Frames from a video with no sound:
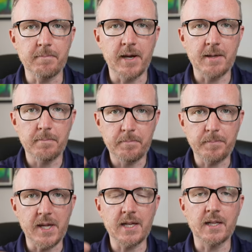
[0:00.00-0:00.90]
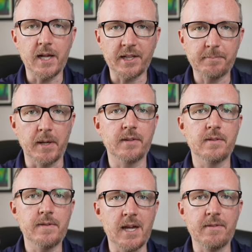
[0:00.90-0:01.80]
my big,
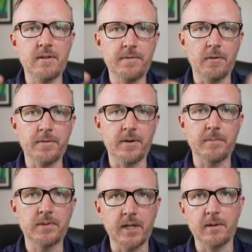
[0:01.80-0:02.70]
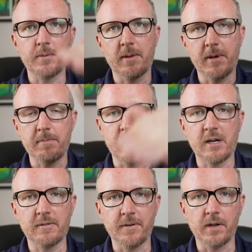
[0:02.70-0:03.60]
expensive, heavy, full-frame setup with a big
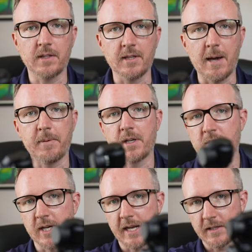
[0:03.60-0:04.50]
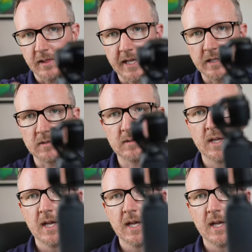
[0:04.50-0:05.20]
microphone on top and a giant lens,